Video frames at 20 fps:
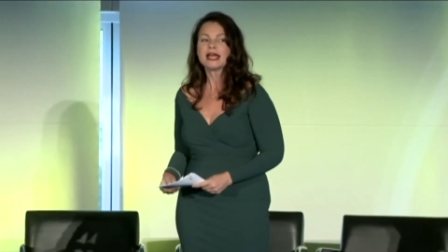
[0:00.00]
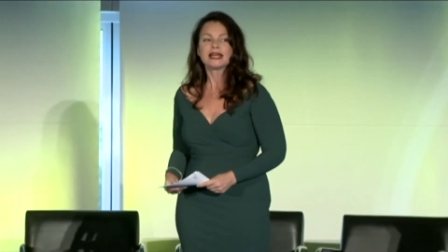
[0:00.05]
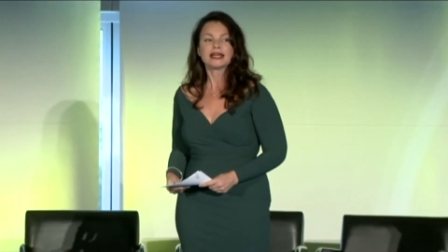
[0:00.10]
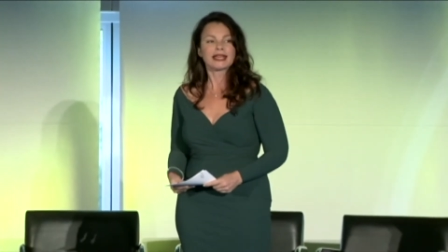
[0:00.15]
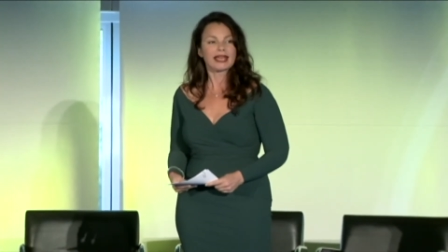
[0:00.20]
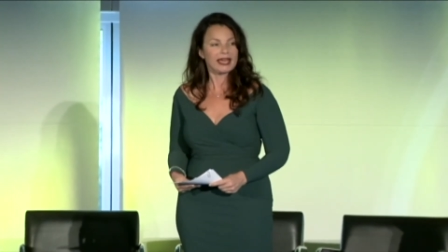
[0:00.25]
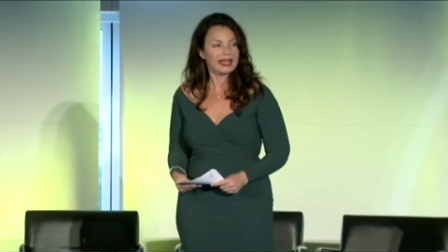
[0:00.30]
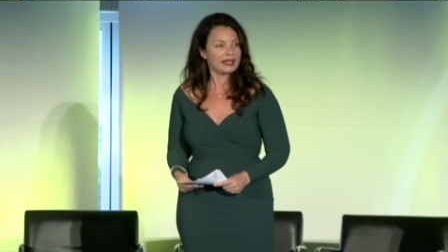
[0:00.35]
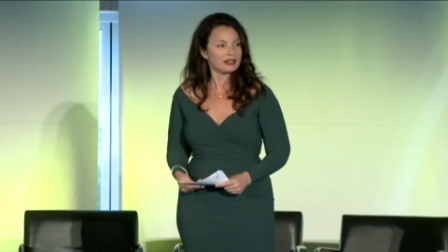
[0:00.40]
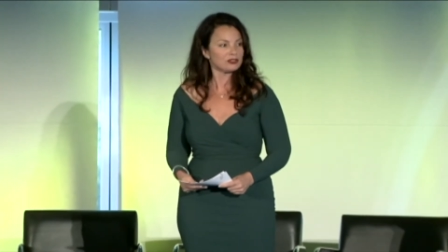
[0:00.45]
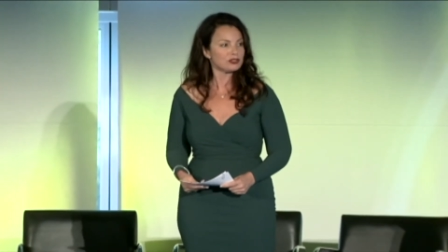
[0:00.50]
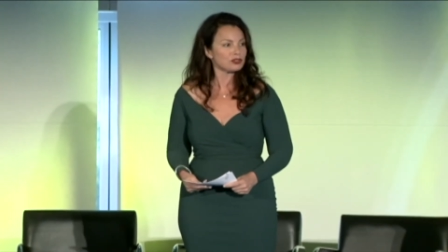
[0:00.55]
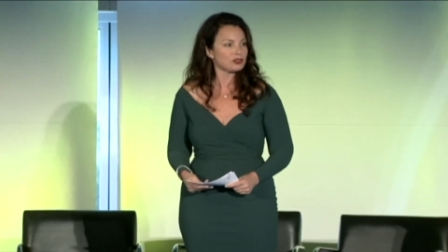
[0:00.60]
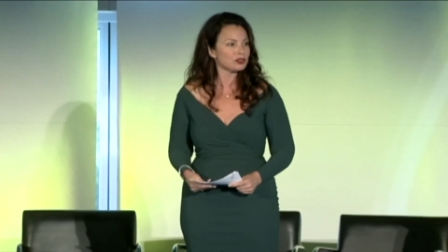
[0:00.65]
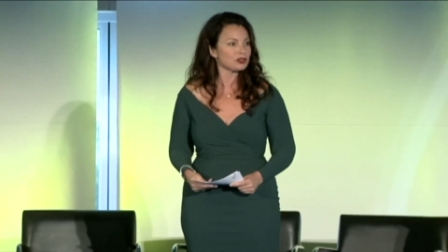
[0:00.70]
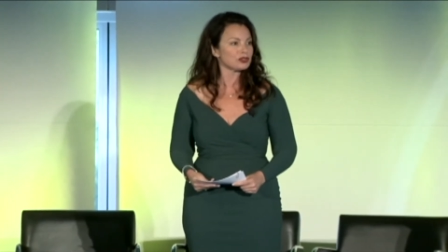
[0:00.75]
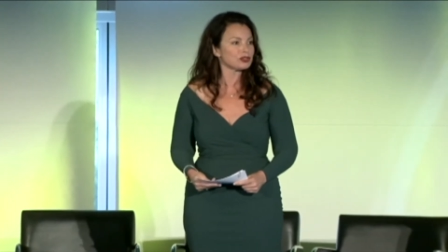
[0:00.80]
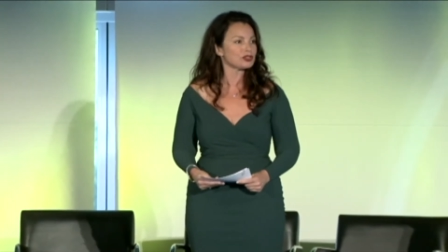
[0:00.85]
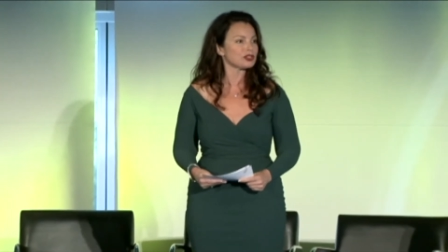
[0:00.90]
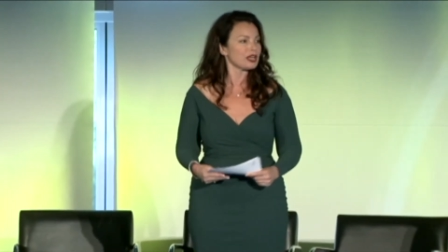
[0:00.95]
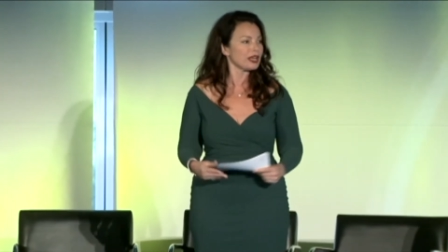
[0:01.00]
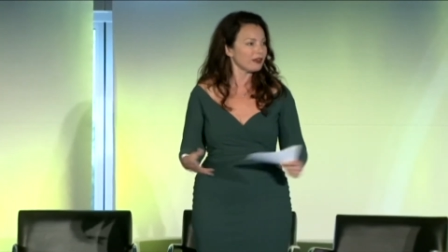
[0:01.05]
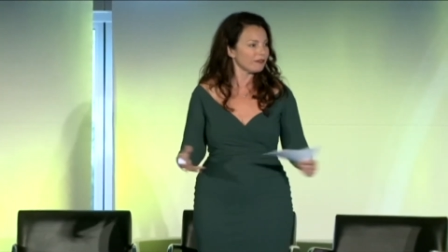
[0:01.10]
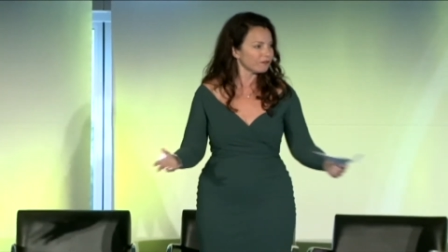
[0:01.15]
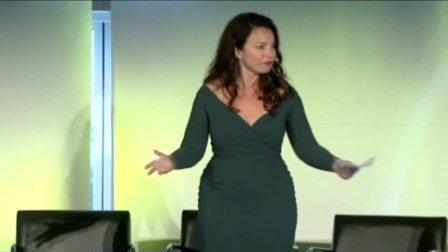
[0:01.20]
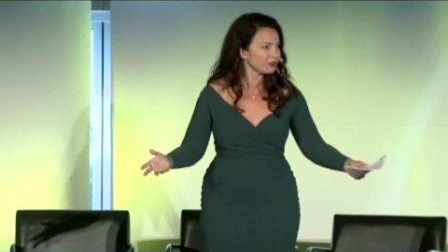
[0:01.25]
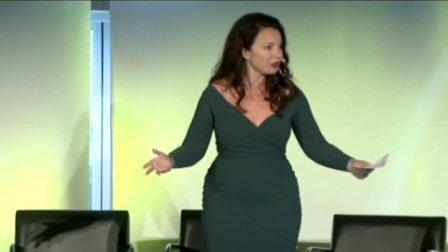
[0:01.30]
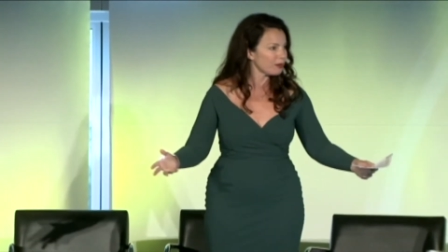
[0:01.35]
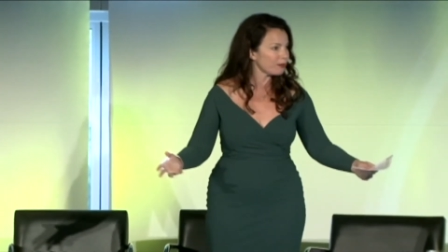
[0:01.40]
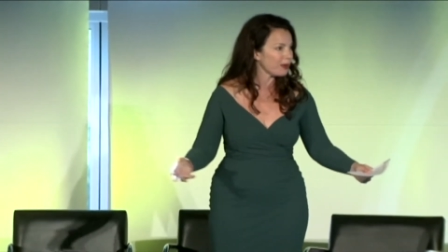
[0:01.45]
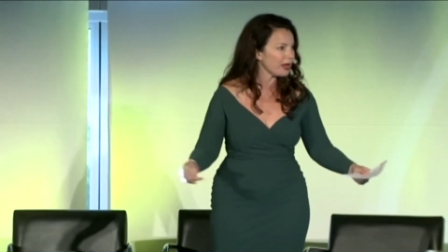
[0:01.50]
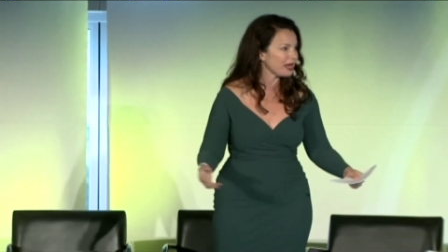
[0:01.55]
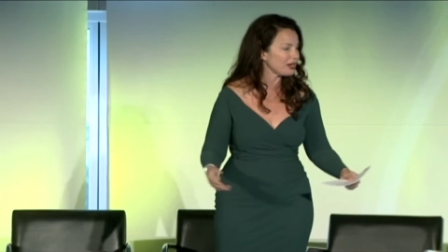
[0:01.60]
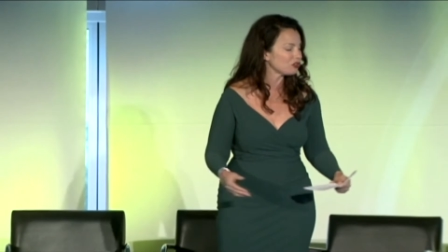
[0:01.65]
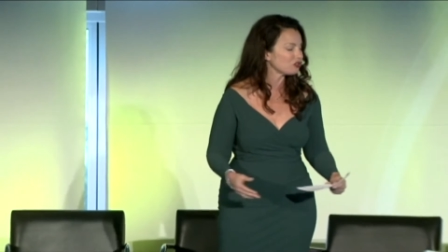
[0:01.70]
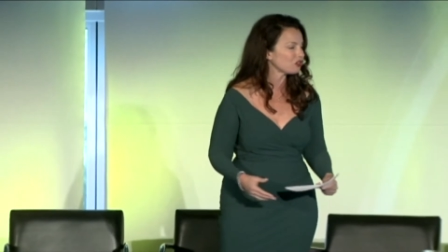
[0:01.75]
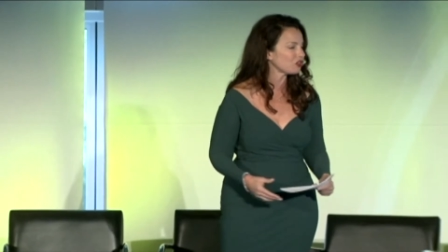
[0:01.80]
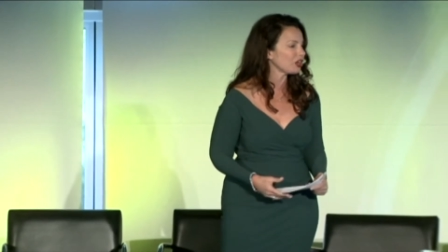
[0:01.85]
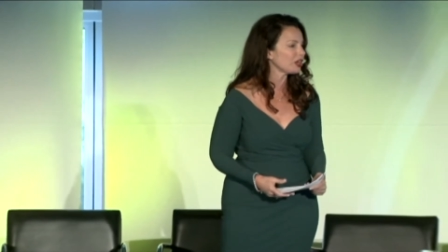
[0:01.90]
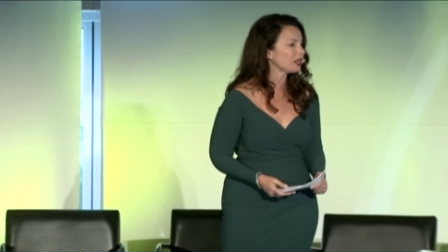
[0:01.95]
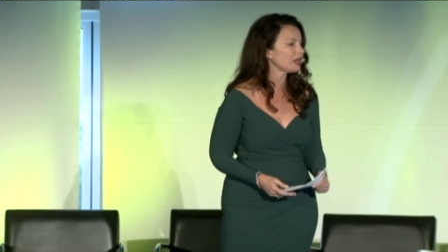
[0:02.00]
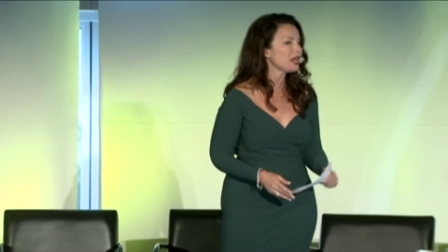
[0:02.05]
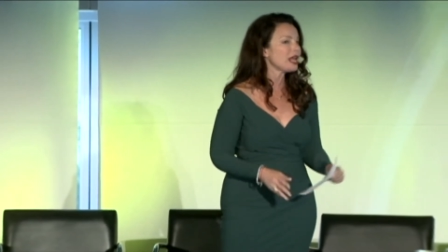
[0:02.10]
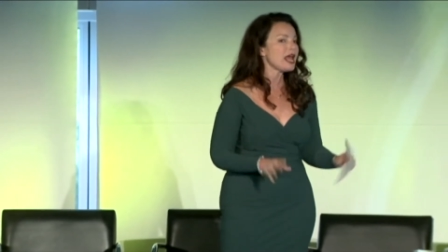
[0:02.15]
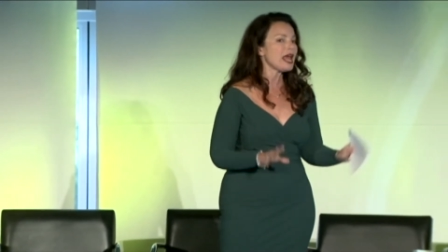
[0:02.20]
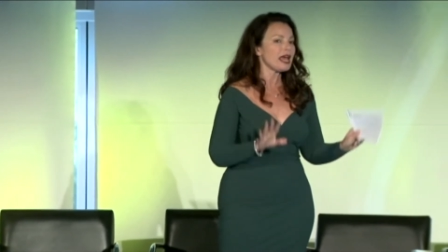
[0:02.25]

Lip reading: cancers, inflammation,